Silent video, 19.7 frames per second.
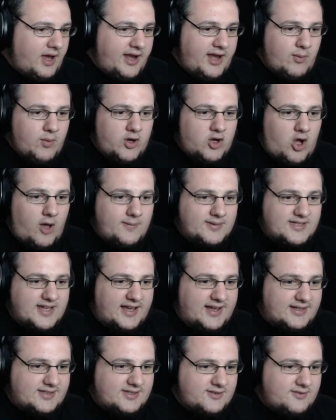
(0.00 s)
And then we'll go
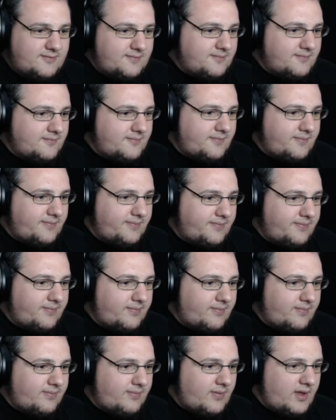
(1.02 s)
upstairs.
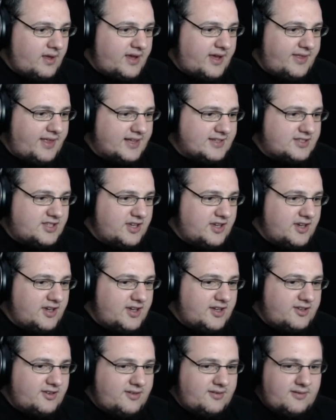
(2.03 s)
Okay, that's
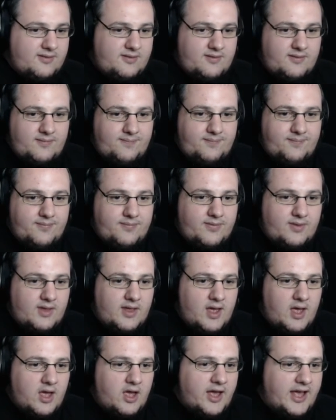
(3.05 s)
good.
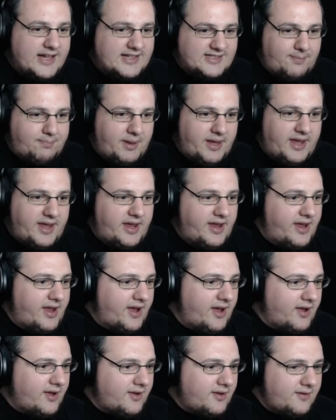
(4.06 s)
Head to
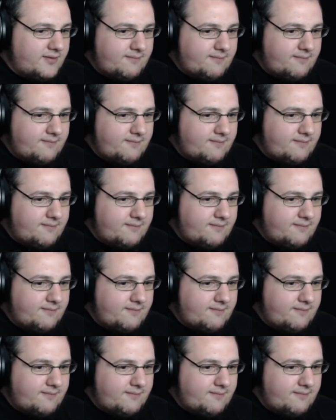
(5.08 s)
B.